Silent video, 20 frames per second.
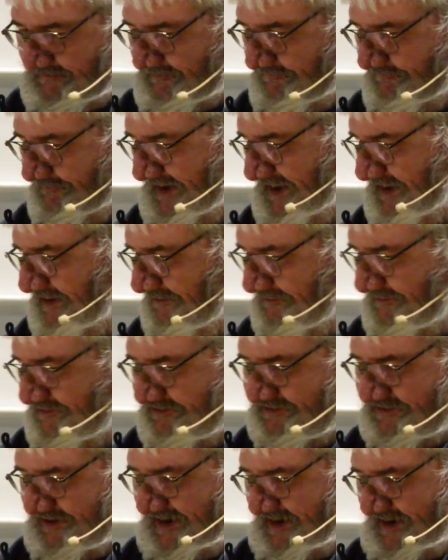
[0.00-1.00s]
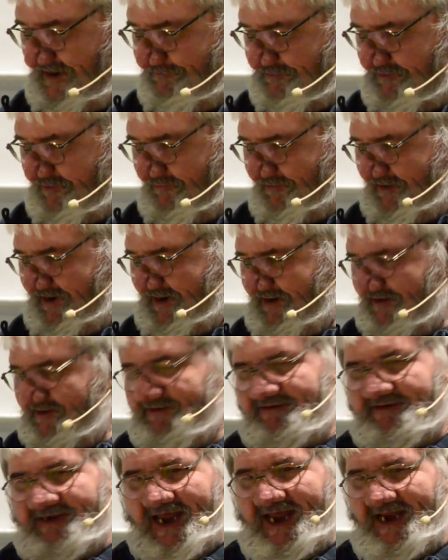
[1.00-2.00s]
Meter is set up to read
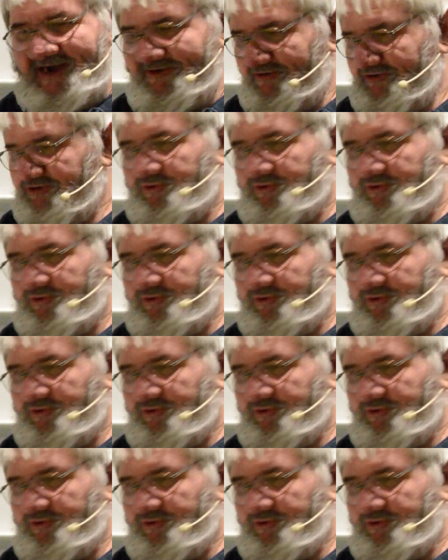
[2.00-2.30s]
standard